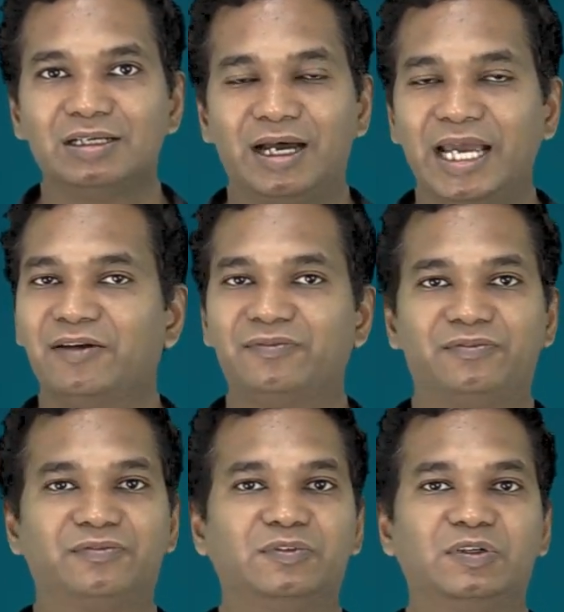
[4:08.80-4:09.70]
I
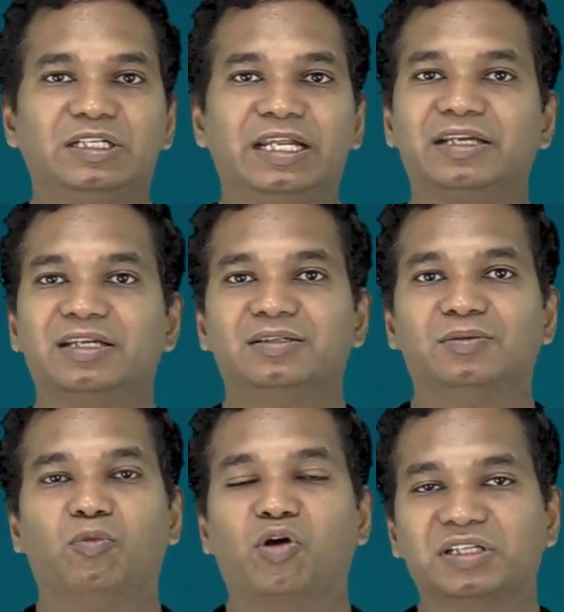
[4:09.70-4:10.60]
have
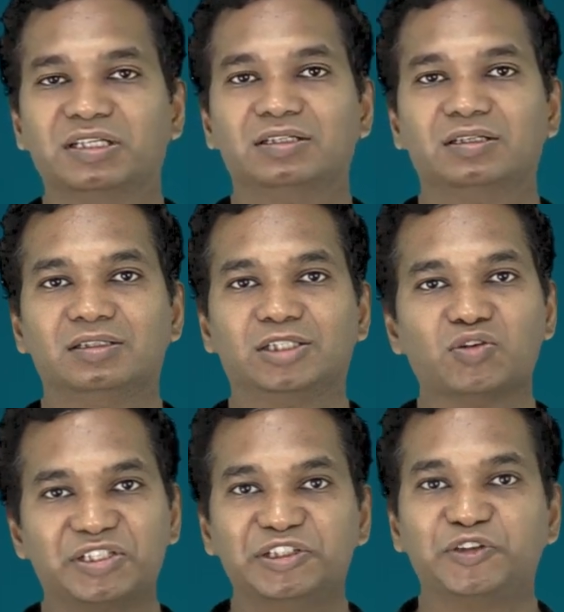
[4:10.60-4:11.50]
taken more than
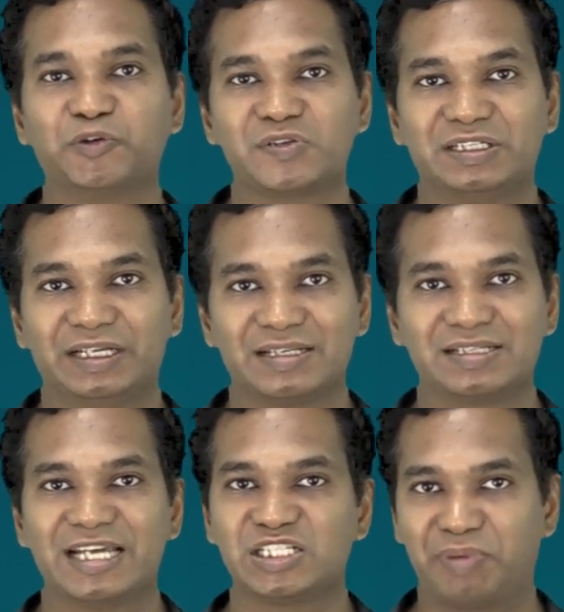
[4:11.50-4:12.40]
1000 interviews in data
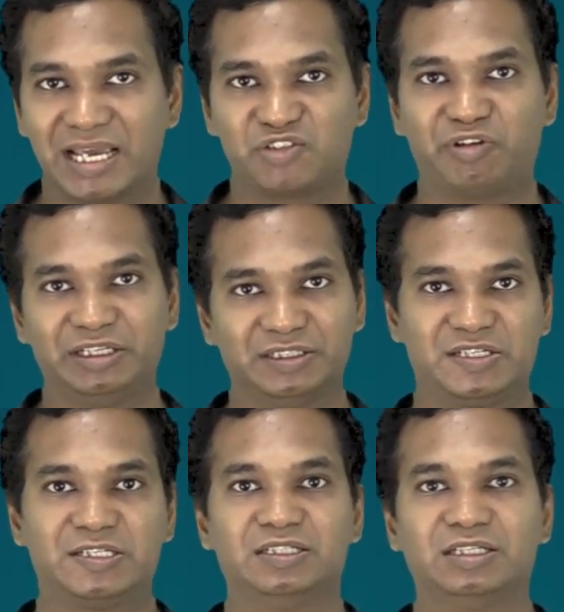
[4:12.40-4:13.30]
science past three
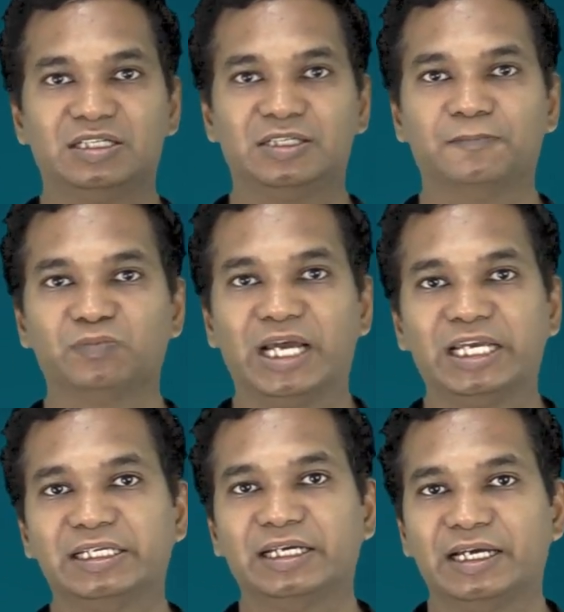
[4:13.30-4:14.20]
years. Uh, I,
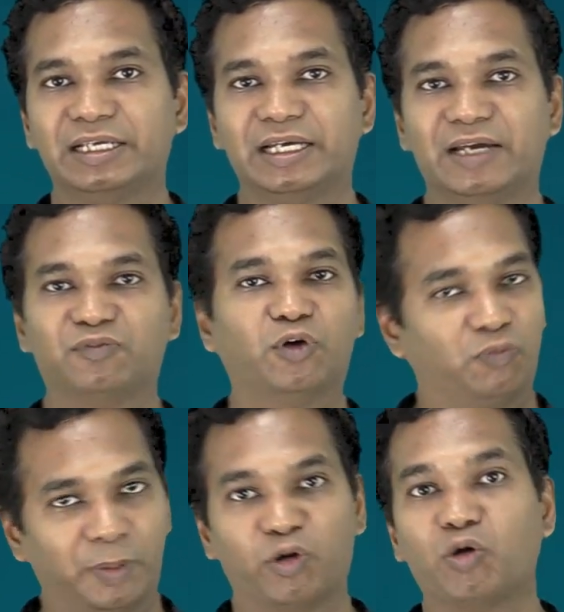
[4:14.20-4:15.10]
I have
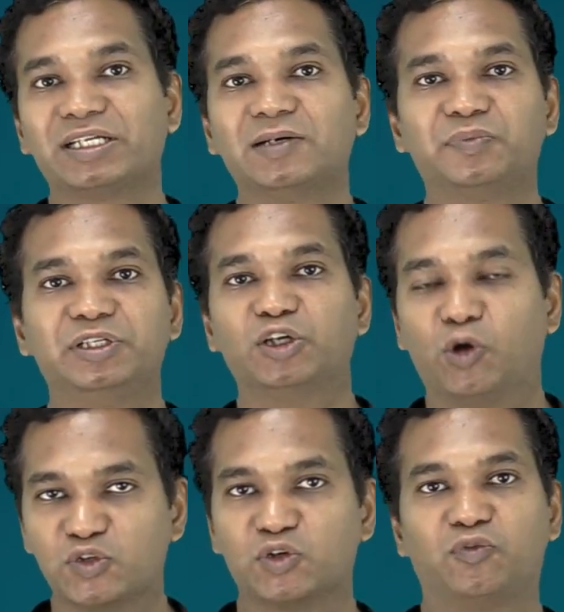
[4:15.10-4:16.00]
for my own company
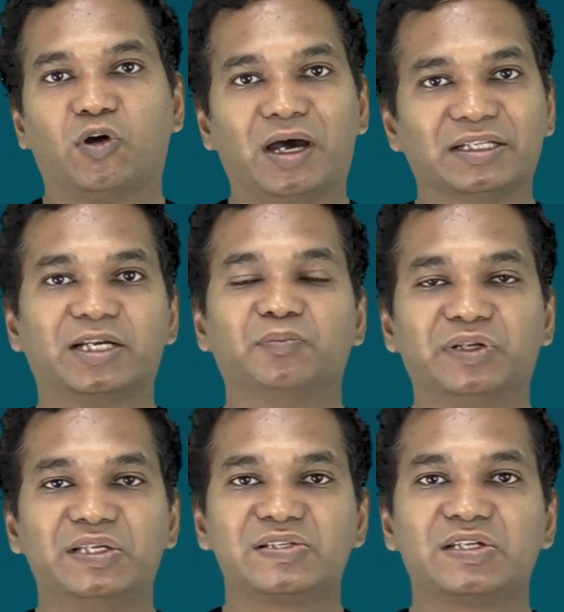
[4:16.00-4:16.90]
also for other
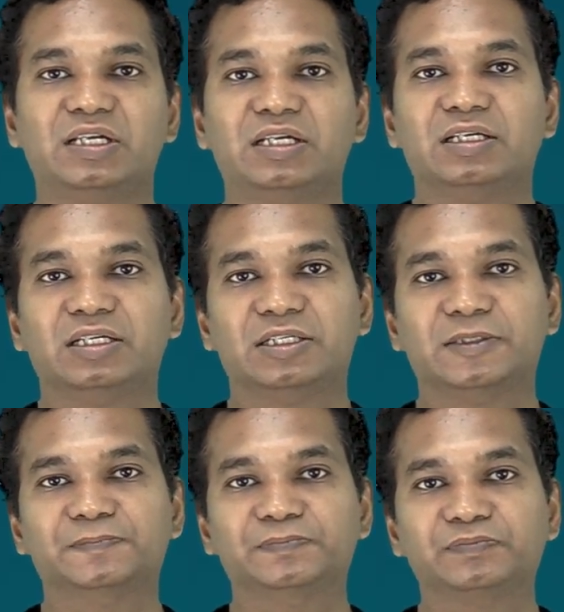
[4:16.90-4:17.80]
companies.
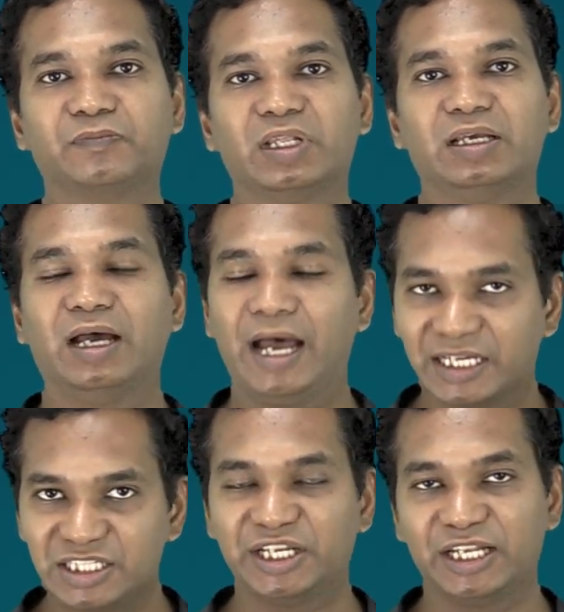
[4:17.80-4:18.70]
Um, I
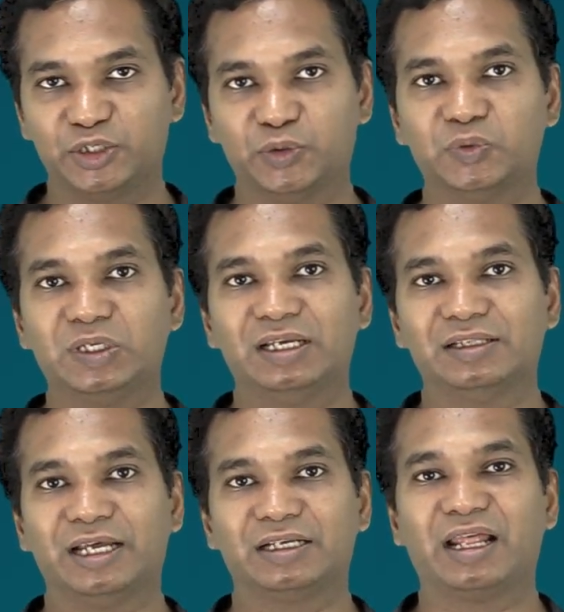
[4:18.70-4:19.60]
can tell you
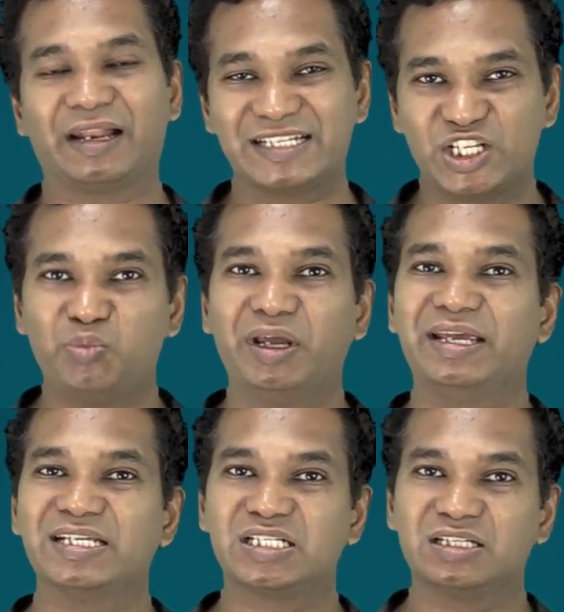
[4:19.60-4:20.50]
that
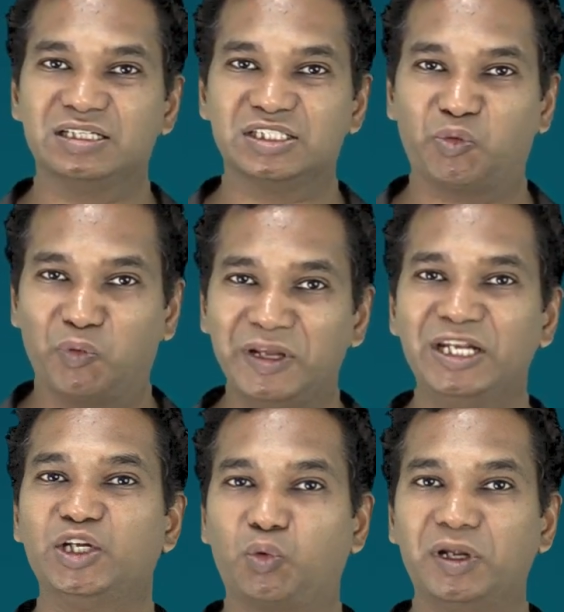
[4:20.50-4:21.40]
resume is, is
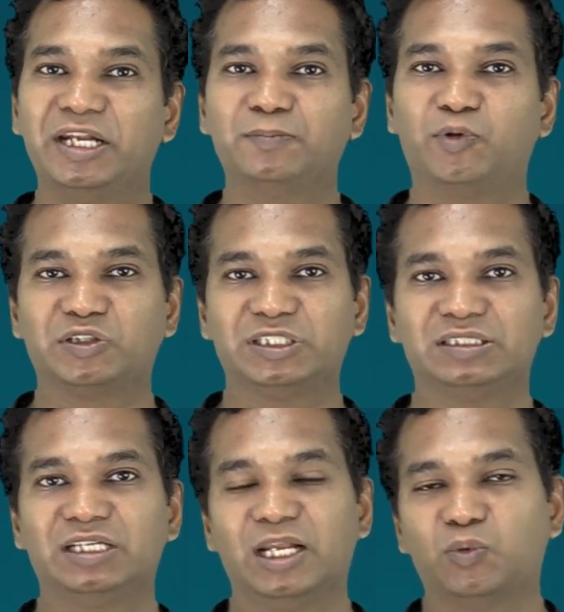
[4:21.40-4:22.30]
really, really
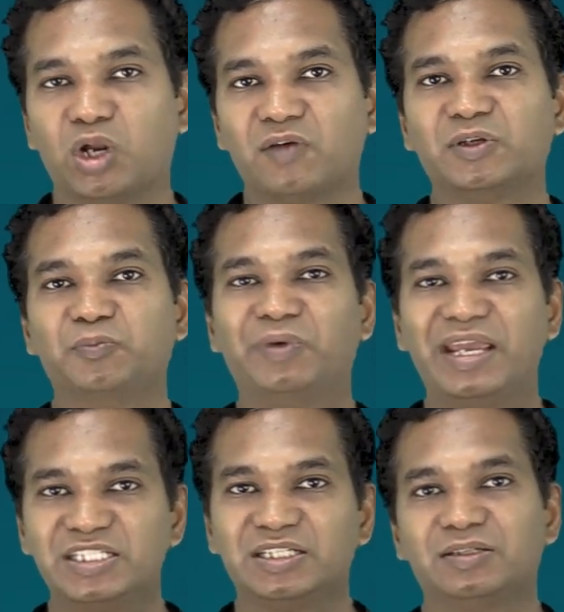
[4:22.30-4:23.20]
important. And one of the
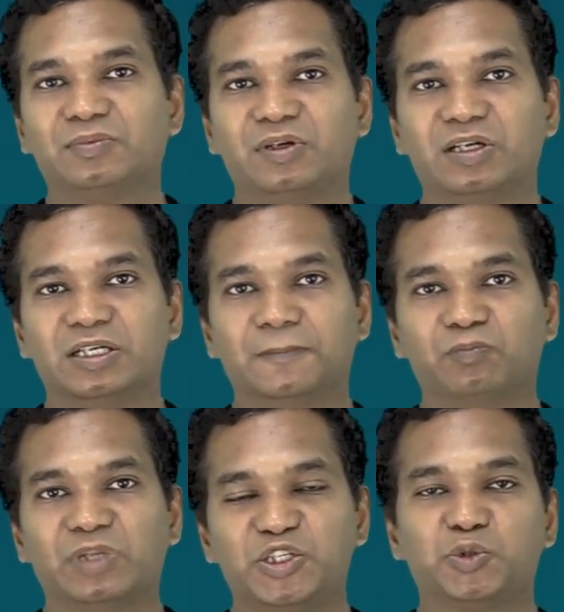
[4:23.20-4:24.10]
major
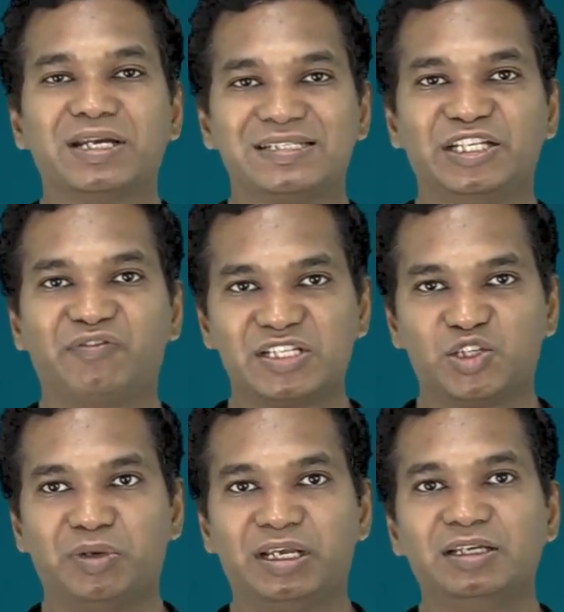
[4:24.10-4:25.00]
uh, issue I see in
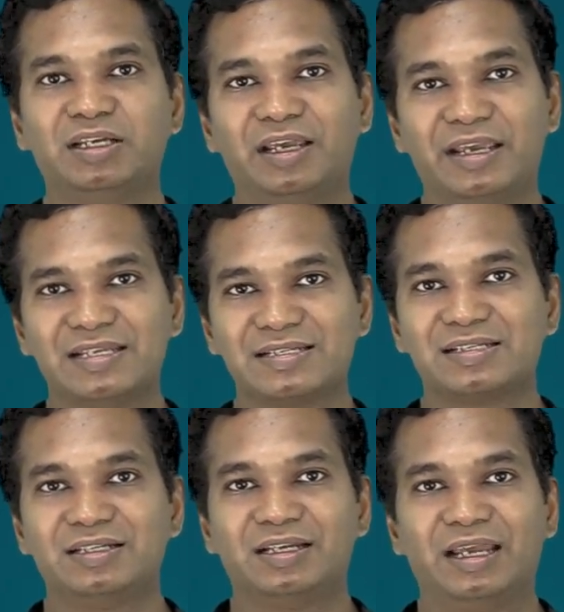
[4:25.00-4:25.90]
resume
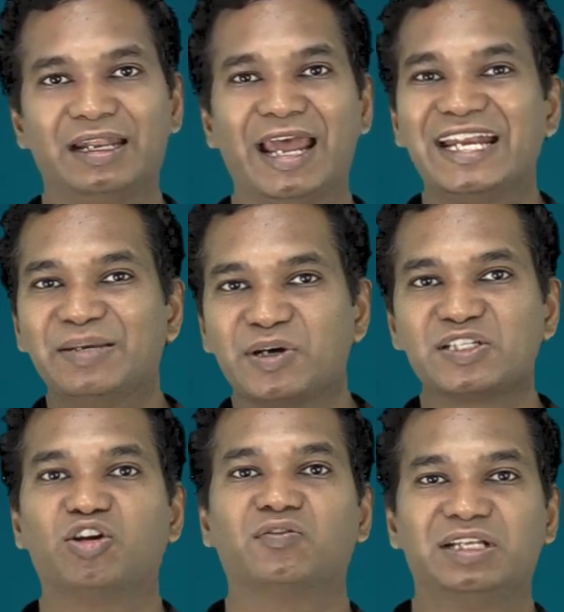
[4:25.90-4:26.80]
is 90%
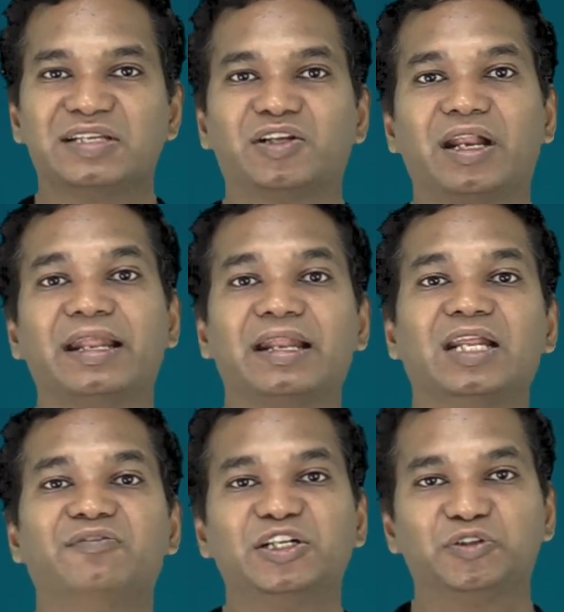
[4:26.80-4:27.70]
of things are
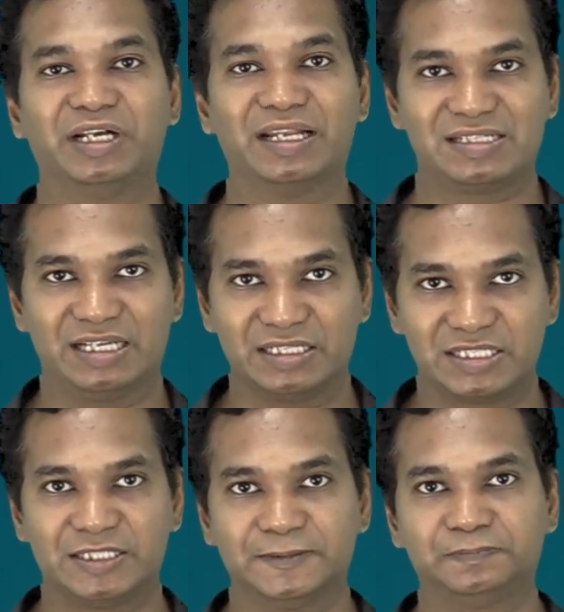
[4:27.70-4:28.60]
irrelevant to data
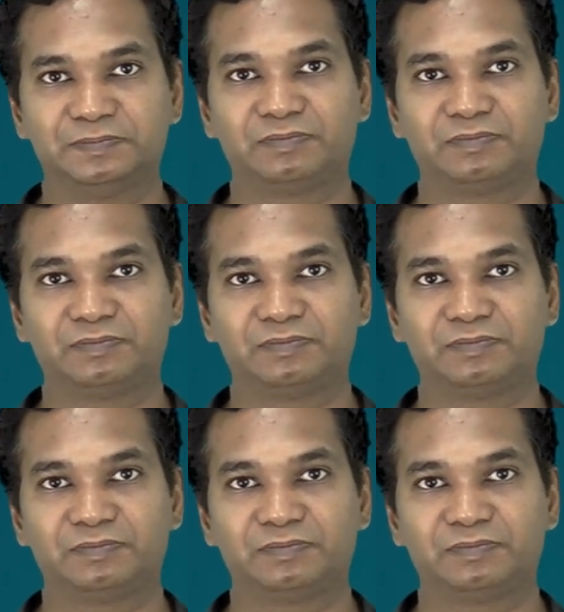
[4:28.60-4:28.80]
science.